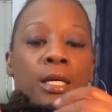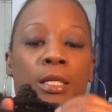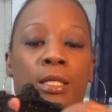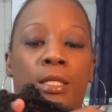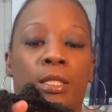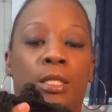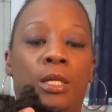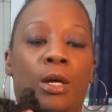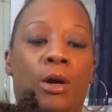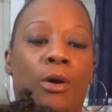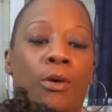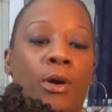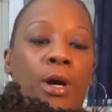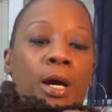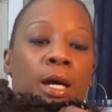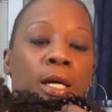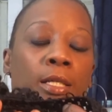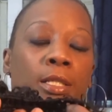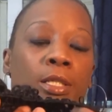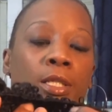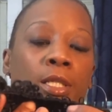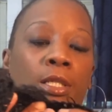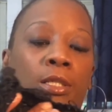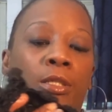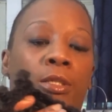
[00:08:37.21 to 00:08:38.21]
So I
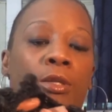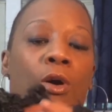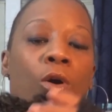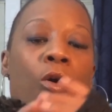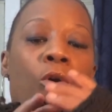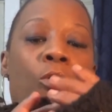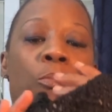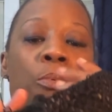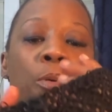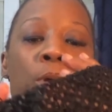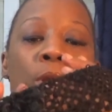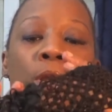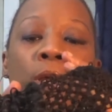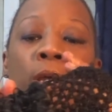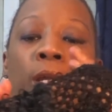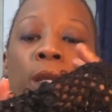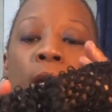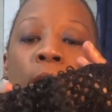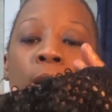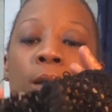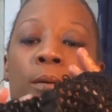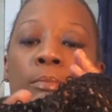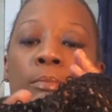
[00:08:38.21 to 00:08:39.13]
just open it up